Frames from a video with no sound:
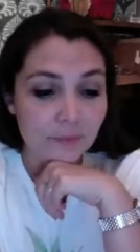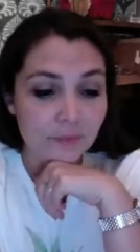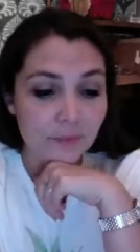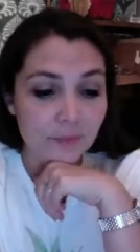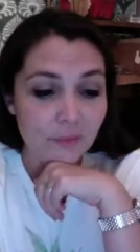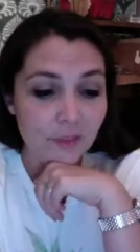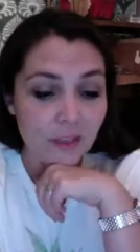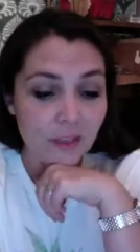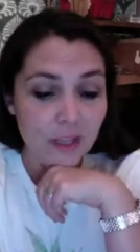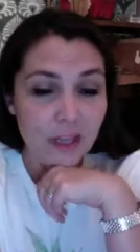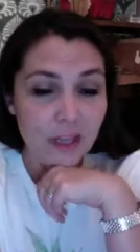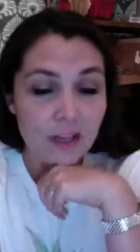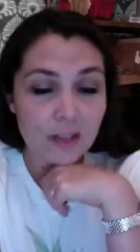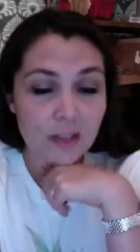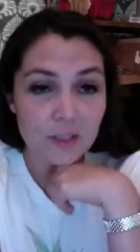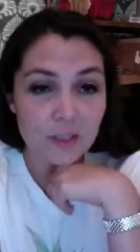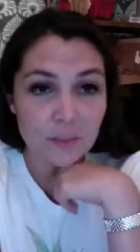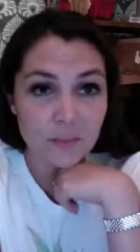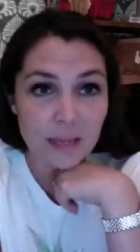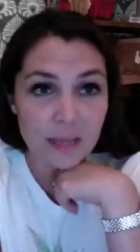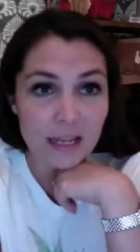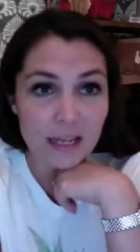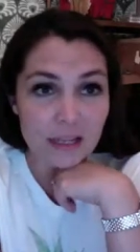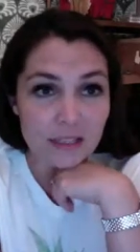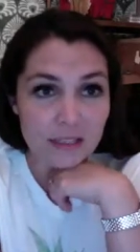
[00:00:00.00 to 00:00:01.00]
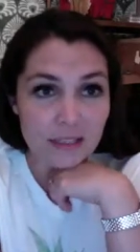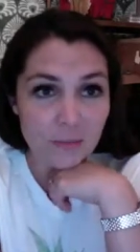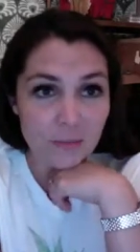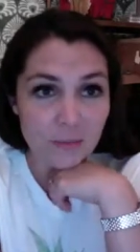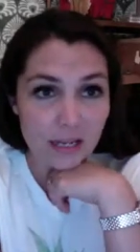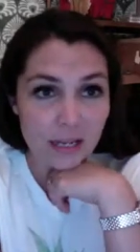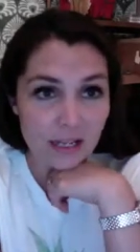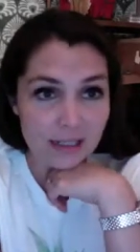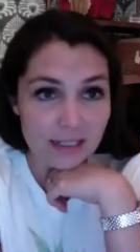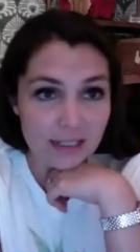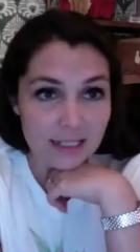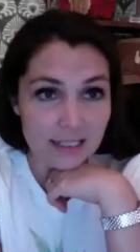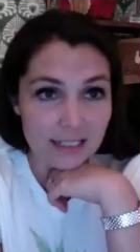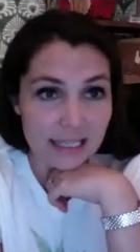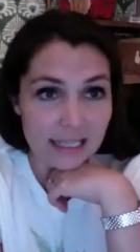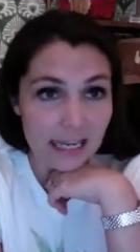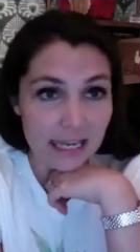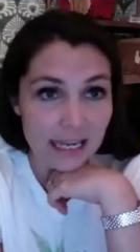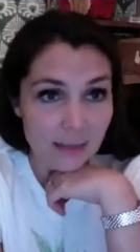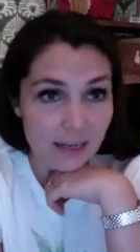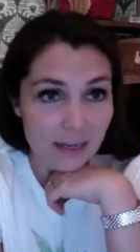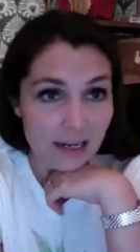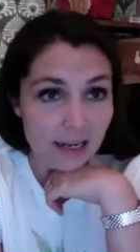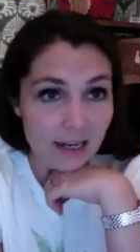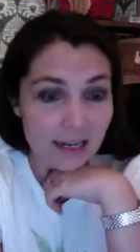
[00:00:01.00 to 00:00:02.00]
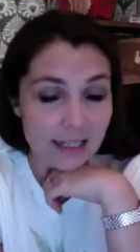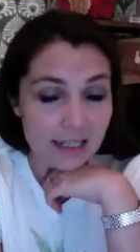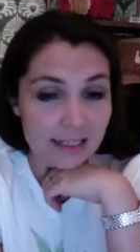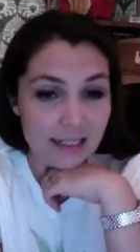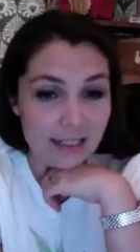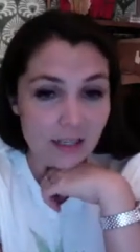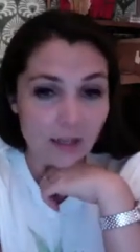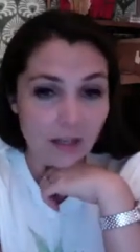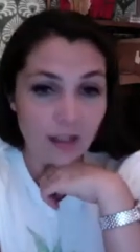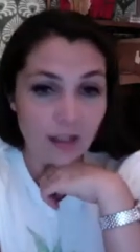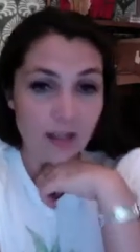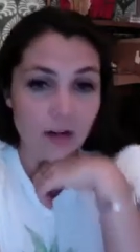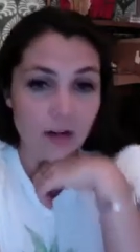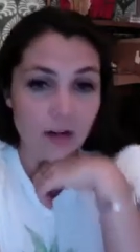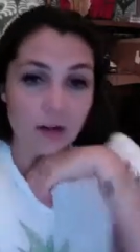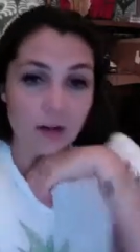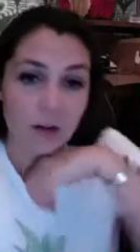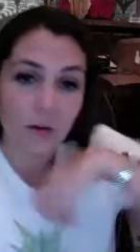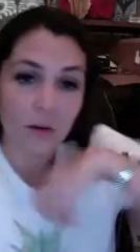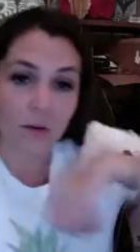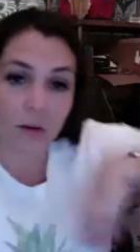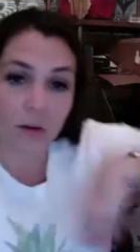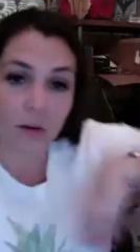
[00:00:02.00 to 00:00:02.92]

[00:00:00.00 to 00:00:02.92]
so be on someone else's timing, not necessarily your own.